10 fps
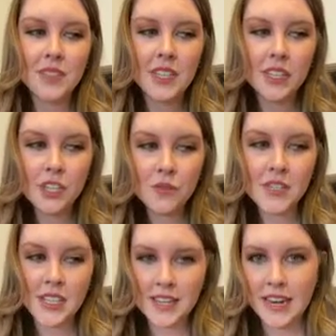
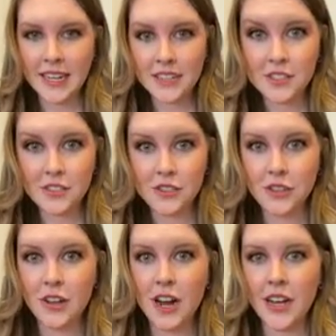using that against the True
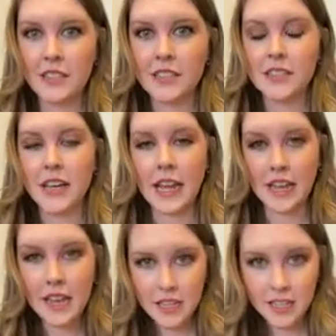Knot and
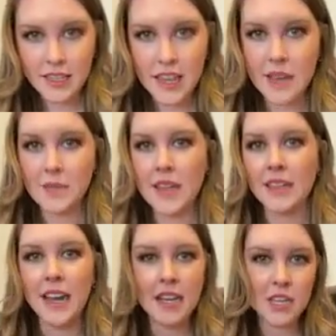killing them and
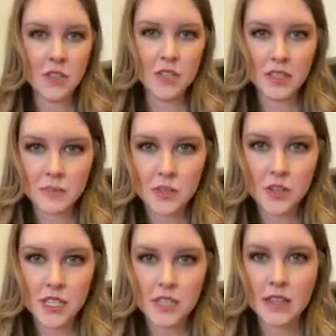kind of using them to
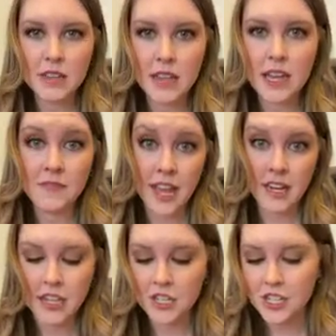his
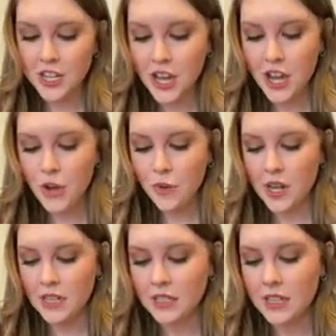advantage
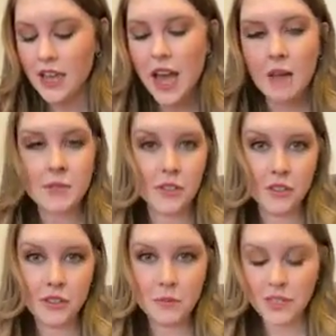was
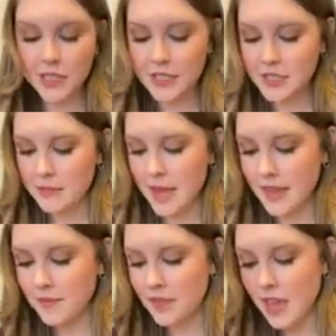absolutely brilliant to
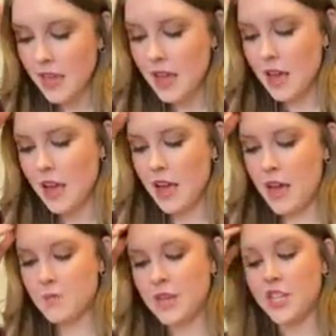me.
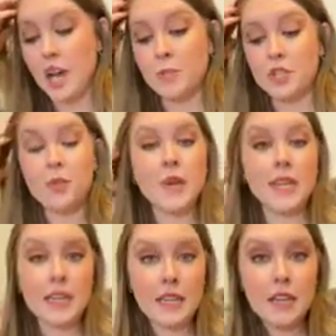In chapter
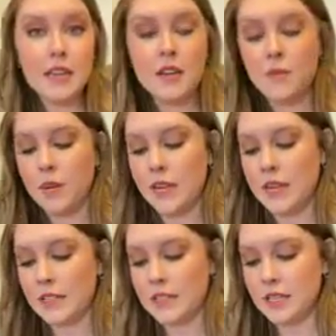20,
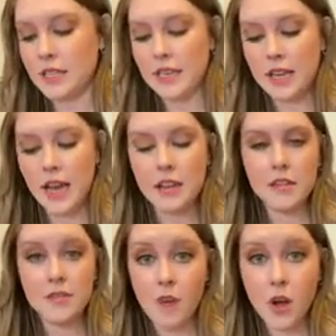we see kind of the
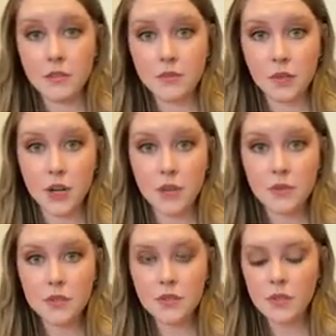fall of
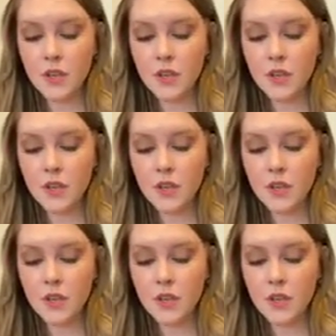Rose.